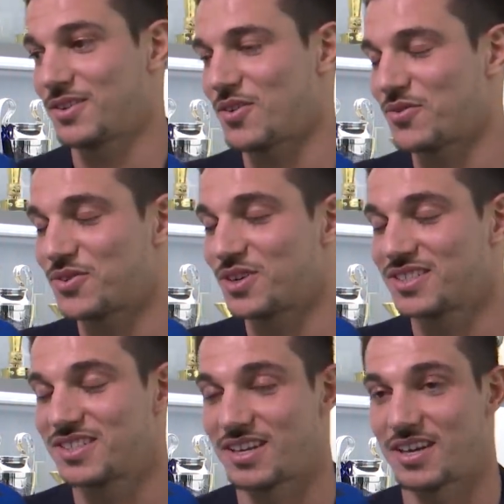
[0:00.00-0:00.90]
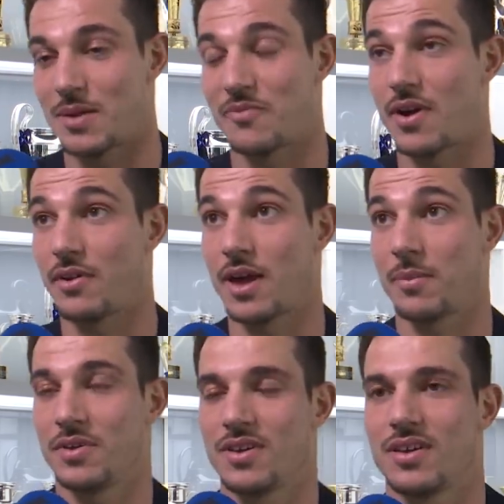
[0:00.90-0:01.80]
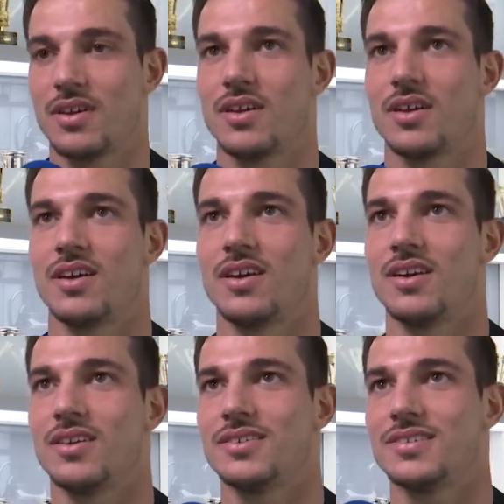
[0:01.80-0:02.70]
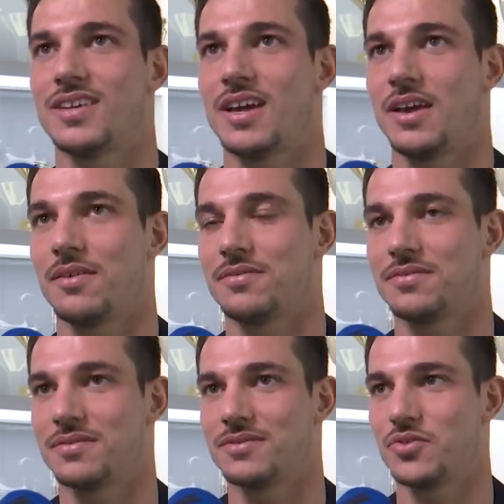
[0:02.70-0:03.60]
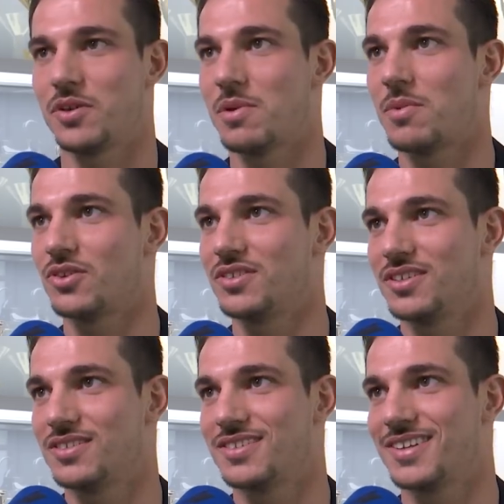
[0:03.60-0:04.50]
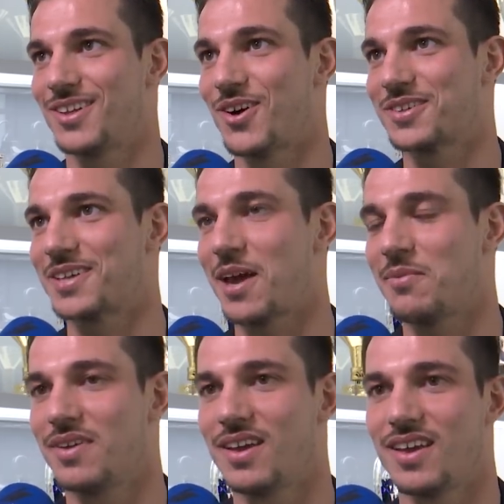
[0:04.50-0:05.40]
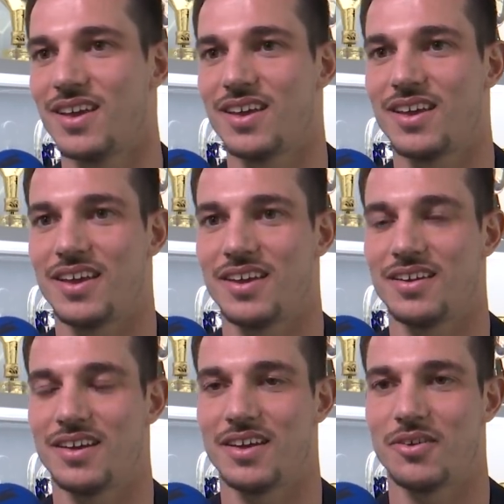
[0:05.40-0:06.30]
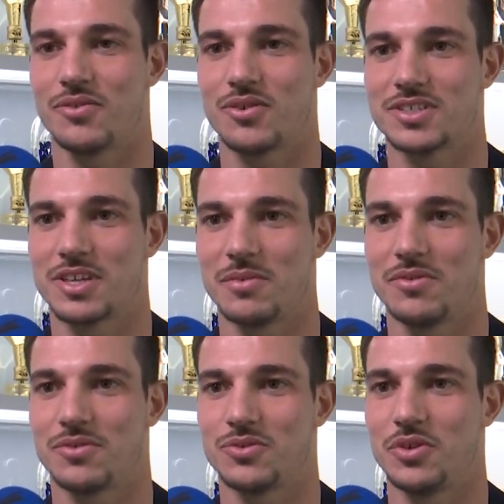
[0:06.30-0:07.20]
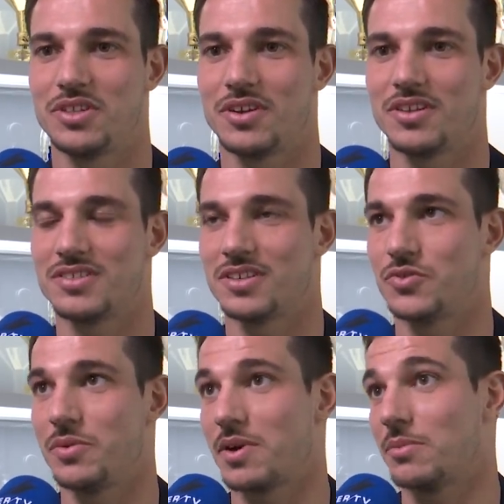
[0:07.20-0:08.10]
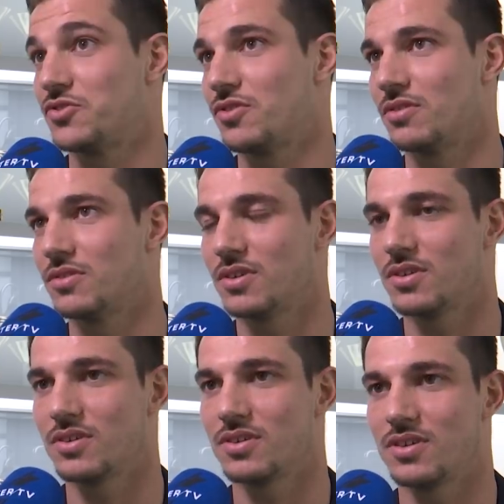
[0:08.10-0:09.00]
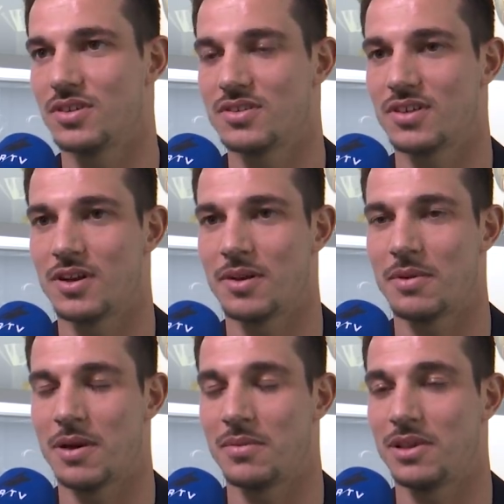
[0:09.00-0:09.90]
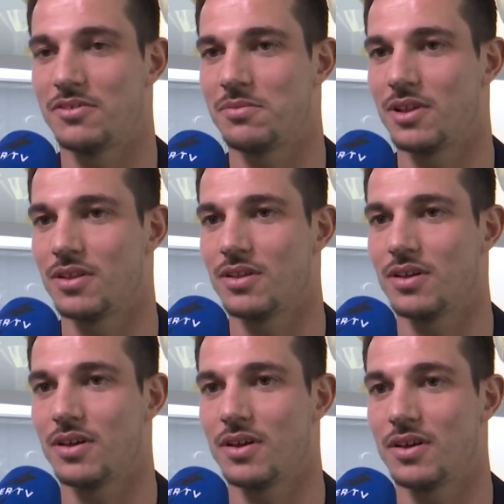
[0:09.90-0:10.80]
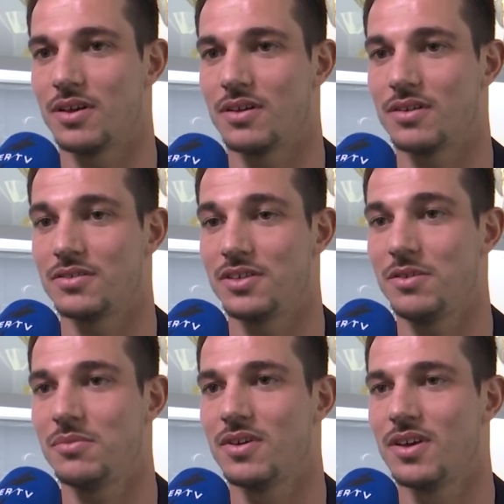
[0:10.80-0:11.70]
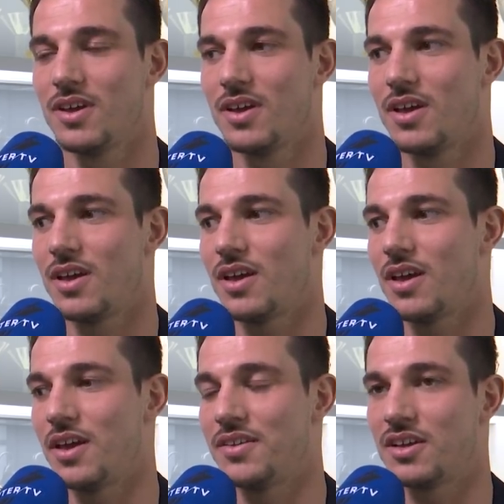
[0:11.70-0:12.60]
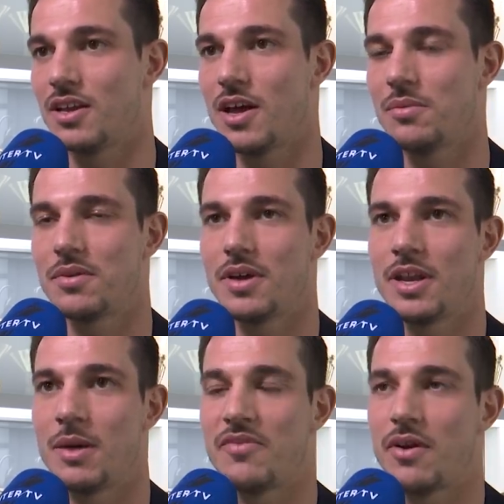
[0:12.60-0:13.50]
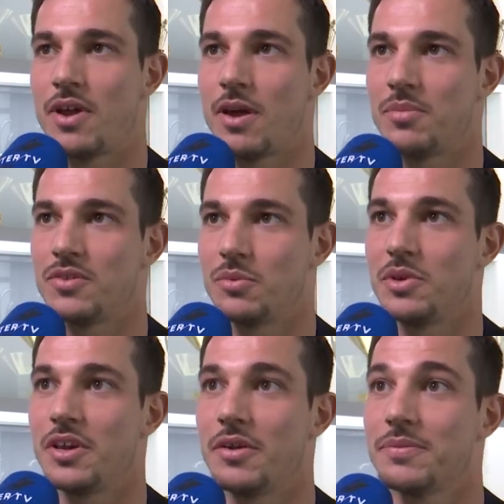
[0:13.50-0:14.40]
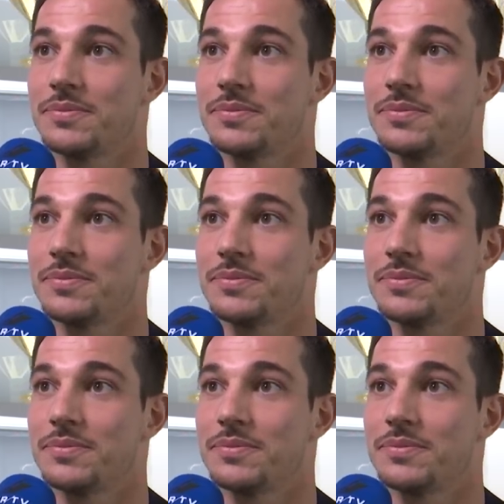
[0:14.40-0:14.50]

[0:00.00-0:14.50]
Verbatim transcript: Of course, uh, I'm very happy. Uh, I have dreamed about this a long time, and uh, of course, coming to Inter is a dream come true. It's an unbelievable uh, team and club, and I'm very happy to be here.